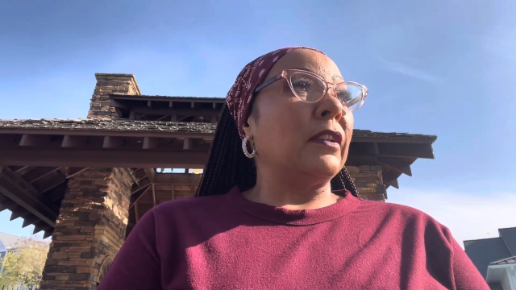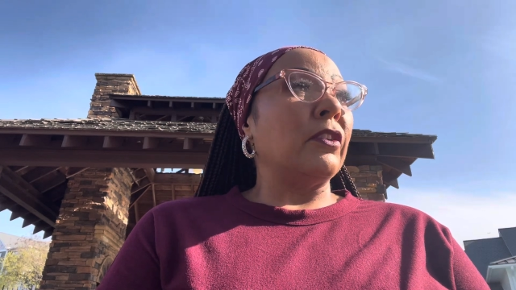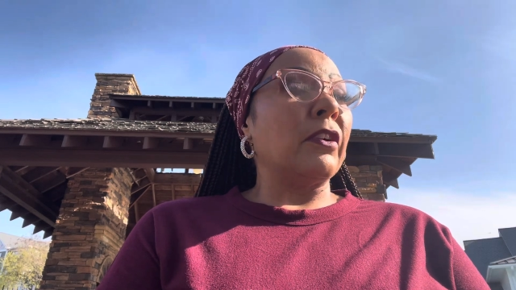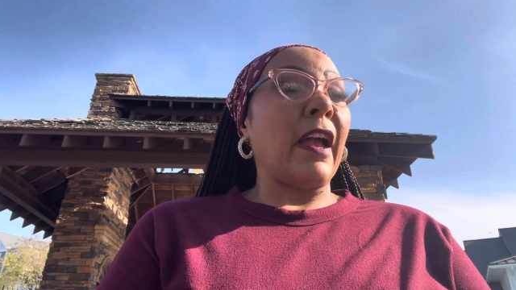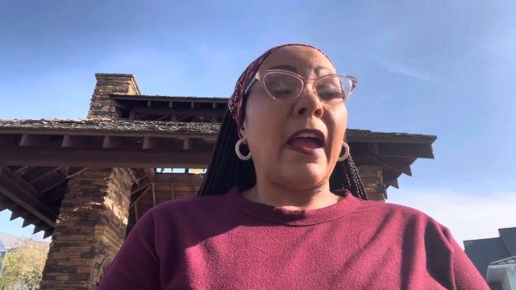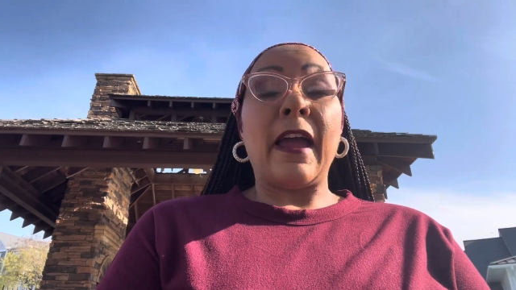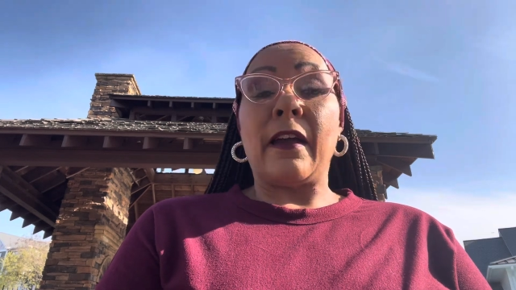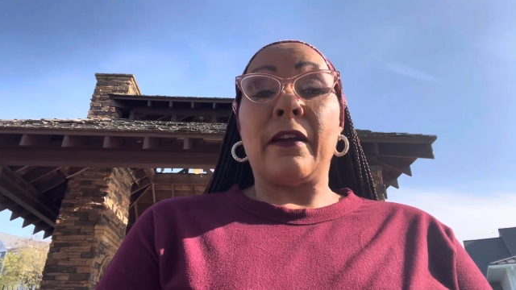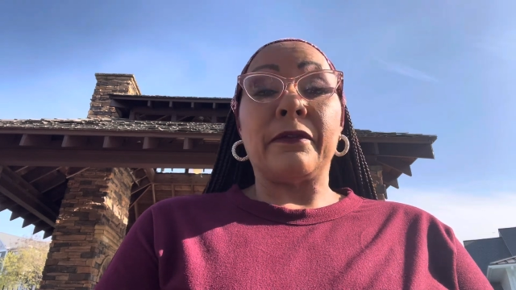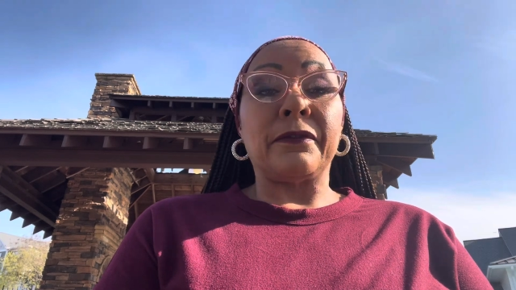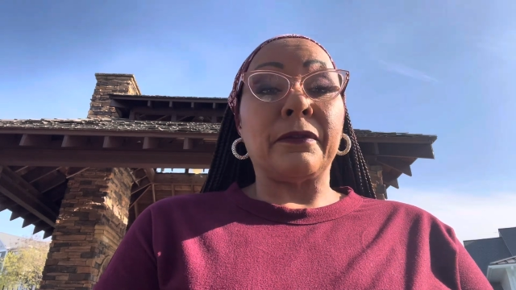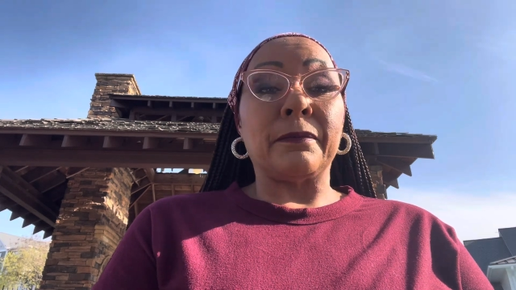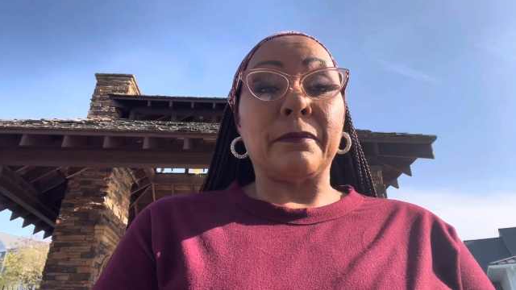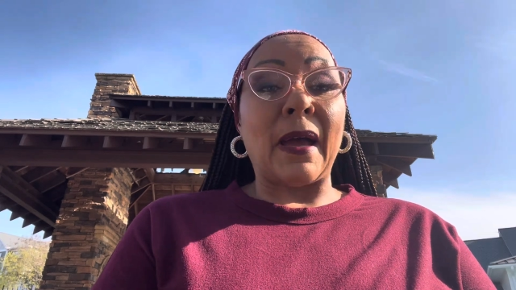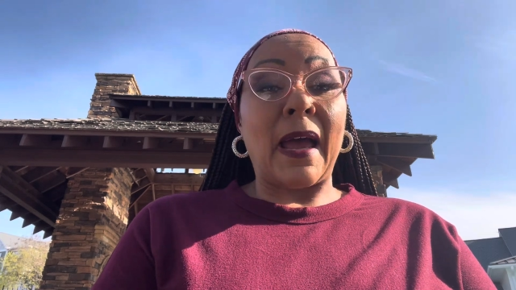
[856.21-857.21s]
you're
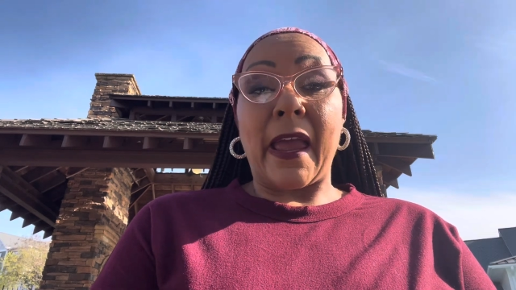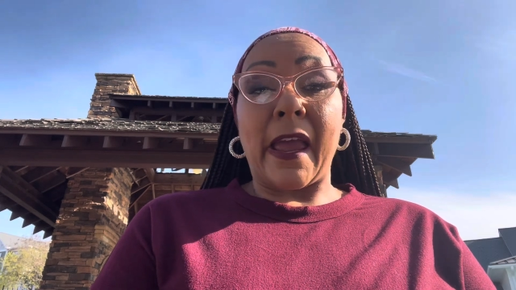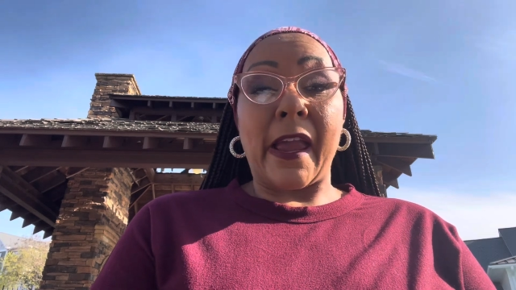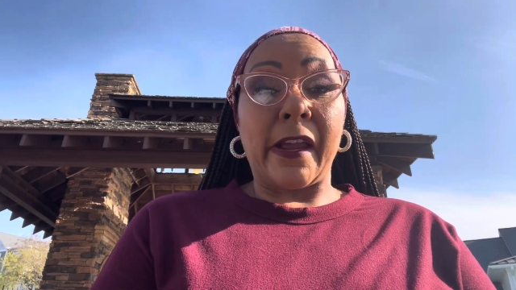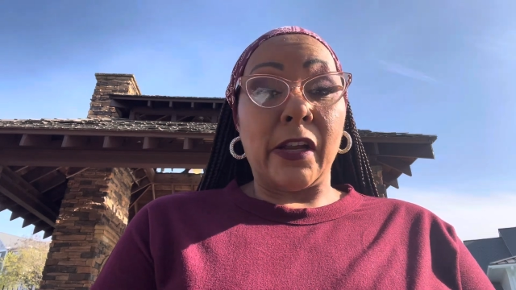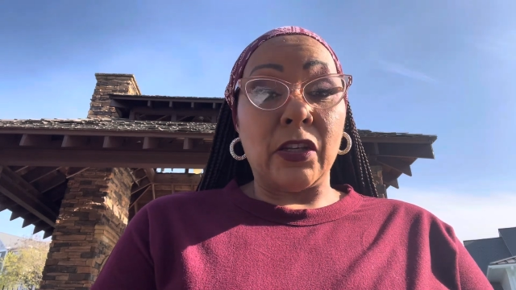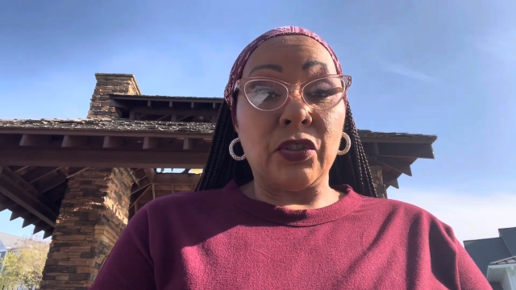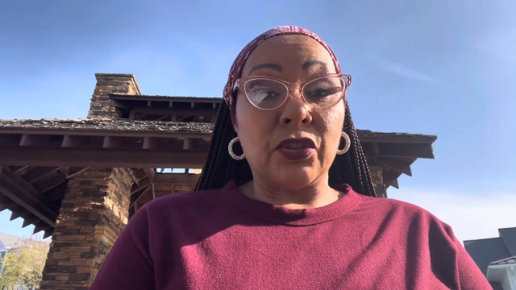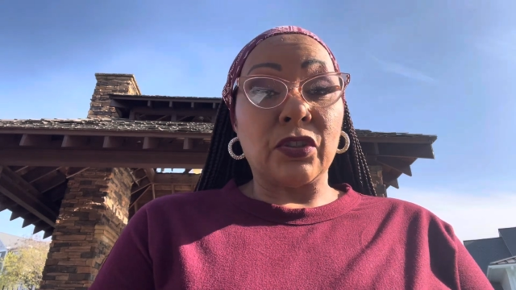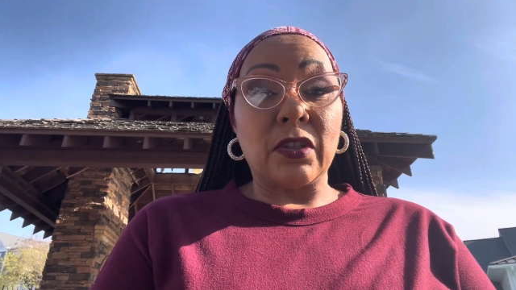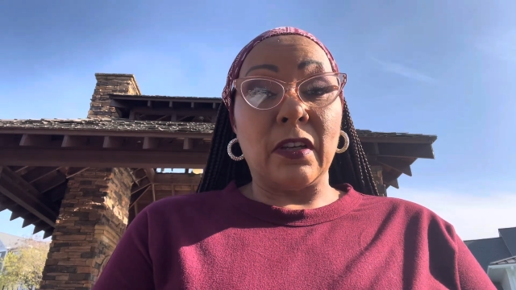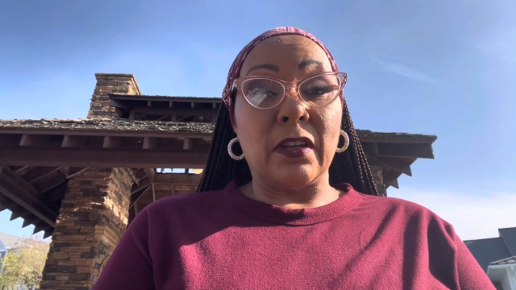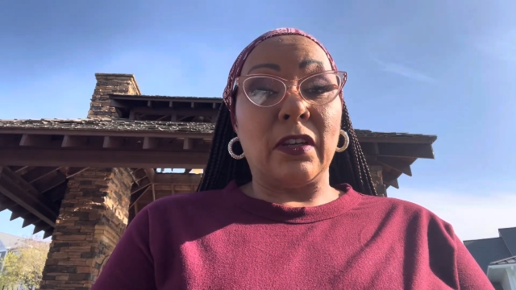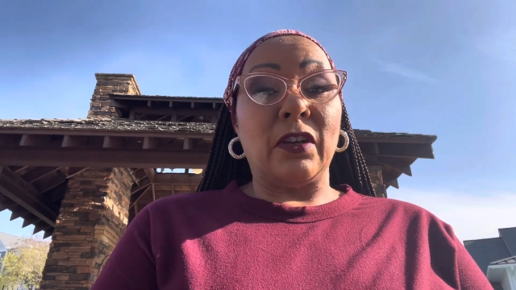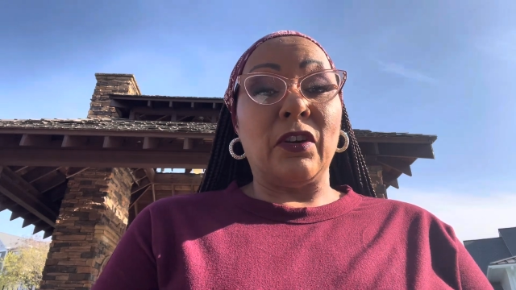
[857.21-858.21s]
half my age,
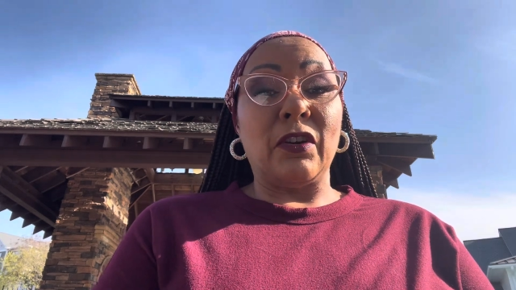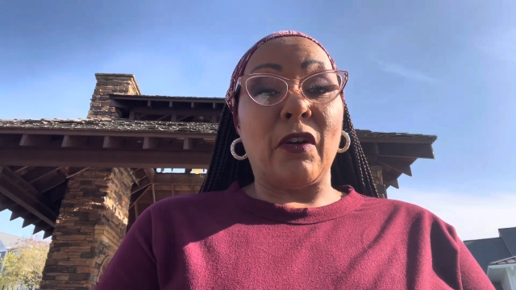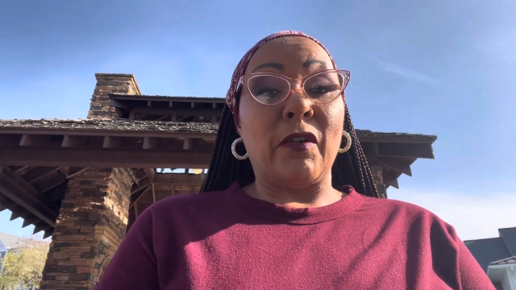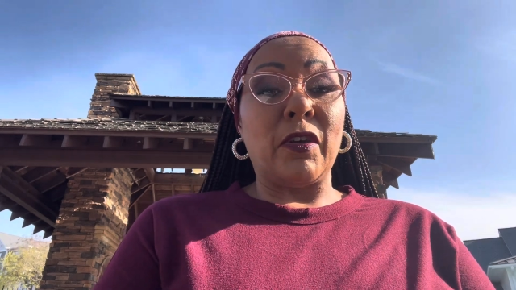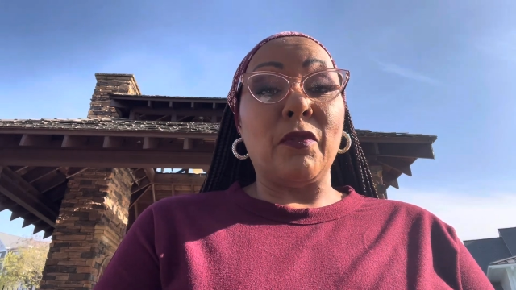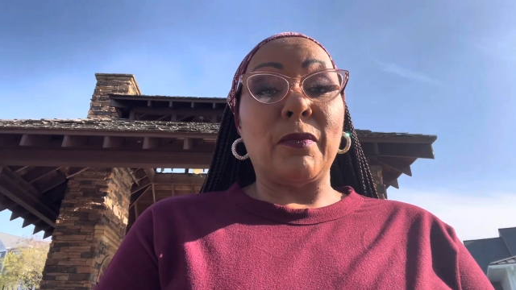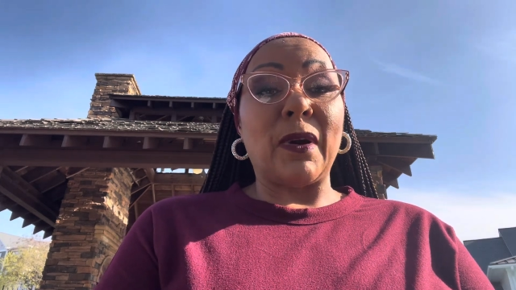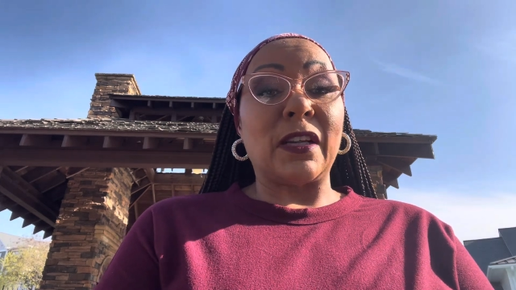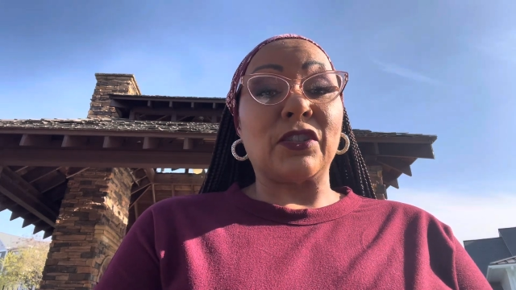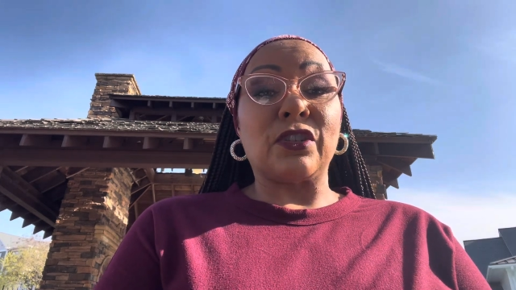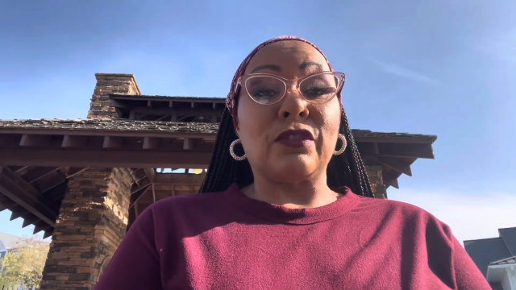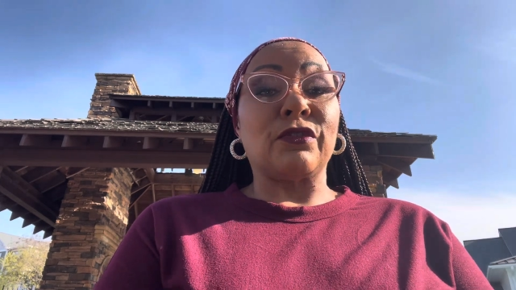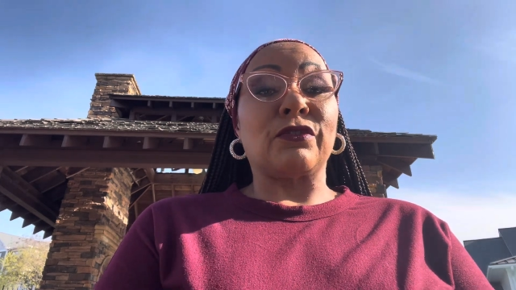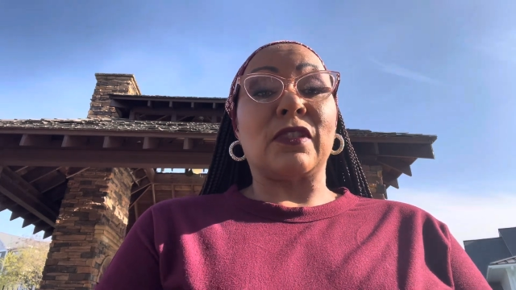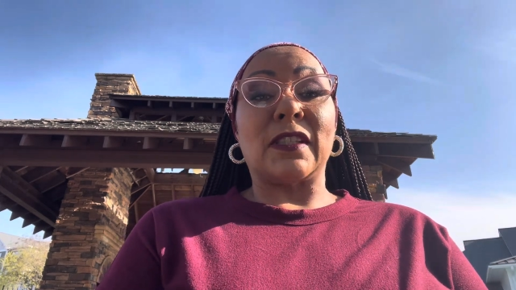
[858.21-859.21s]
you my
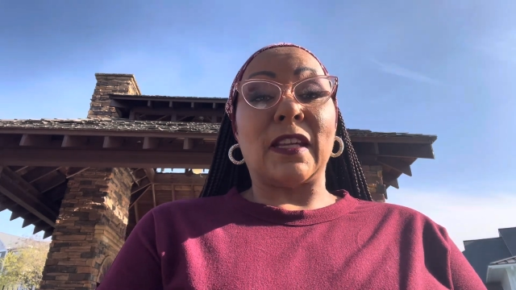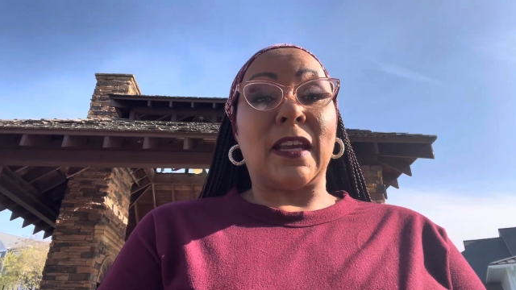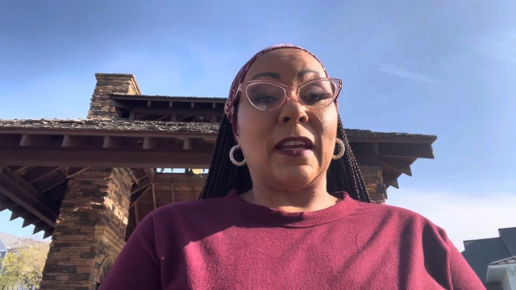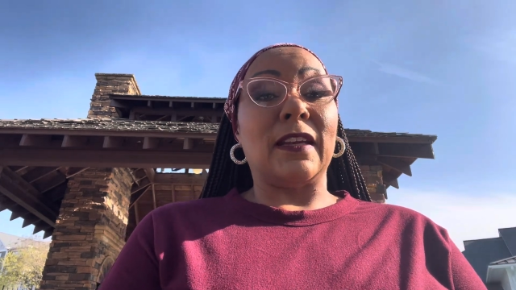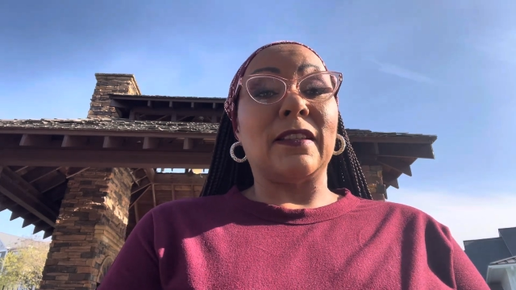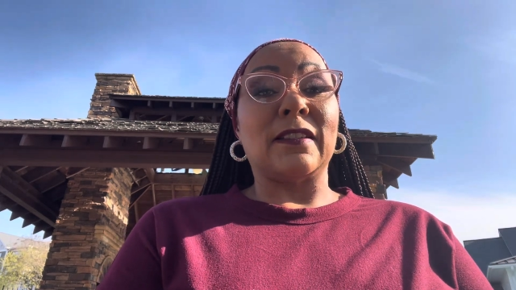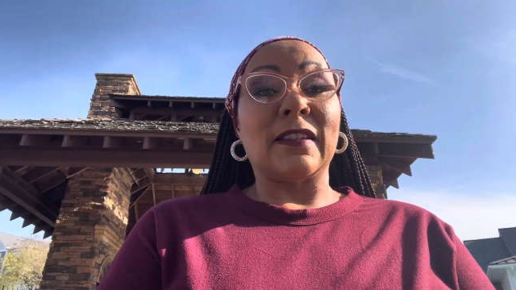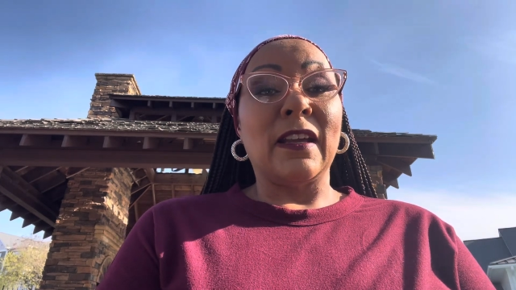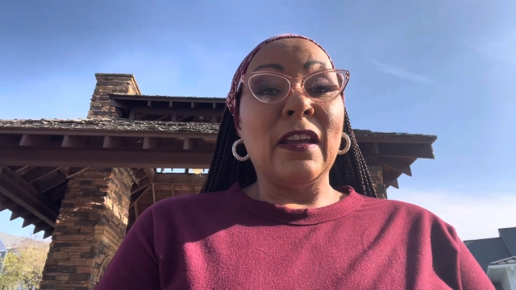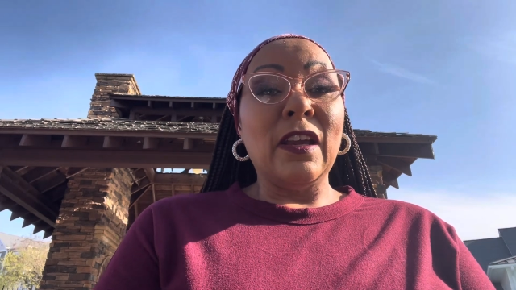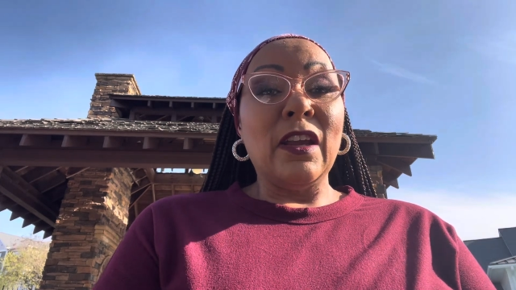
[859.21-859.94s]
children's age,